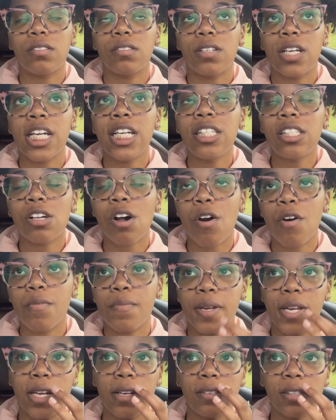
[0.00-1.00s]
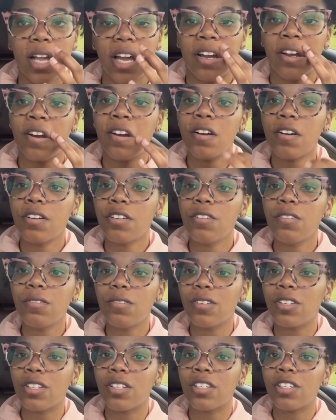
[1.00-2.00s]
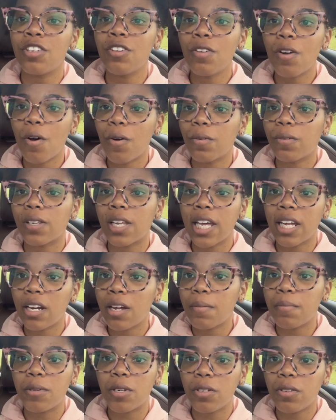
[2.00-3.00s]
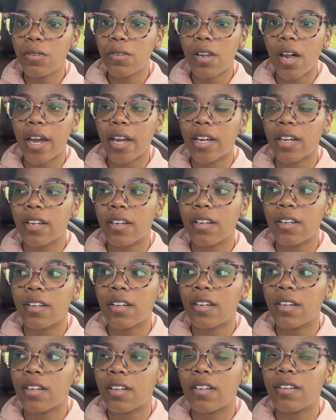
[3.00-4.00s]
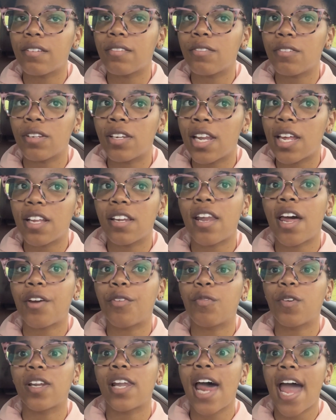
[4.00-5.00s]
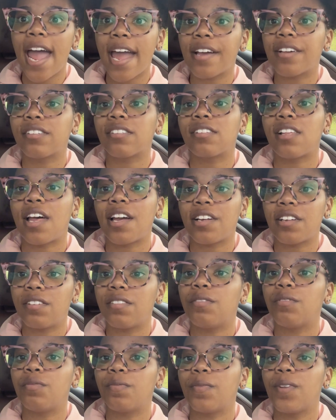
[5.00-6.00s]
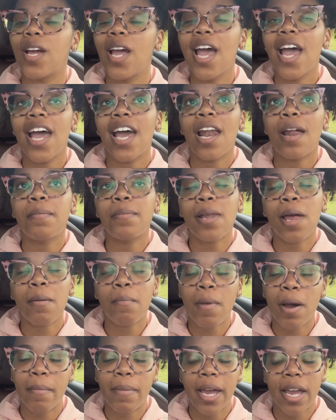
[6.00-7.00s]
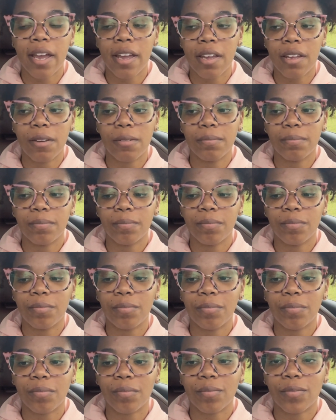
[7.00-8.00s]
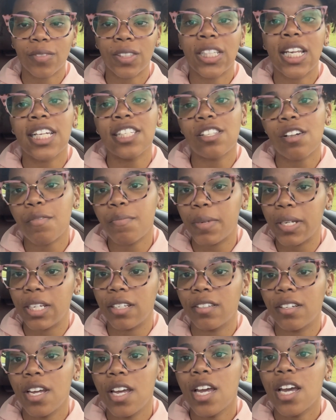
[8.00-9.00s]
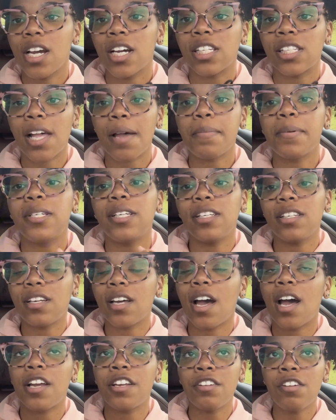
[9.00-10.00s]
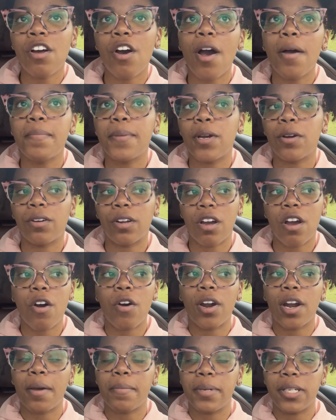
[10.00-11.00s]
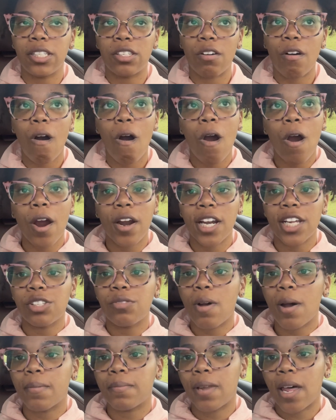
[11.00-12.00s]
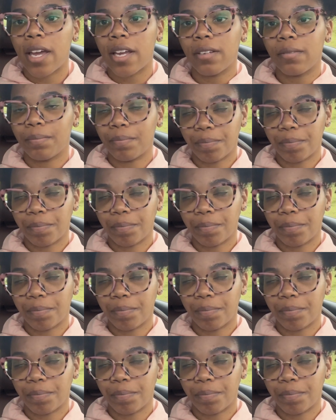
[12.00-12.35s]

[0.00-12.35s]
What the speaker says: he told me, he's like, girl, you don't let up, do you? Like, relax. Like, and I'd be like, my bad. That's on me. Because I'd be on the go and I'd be so hard. That's why I'm like,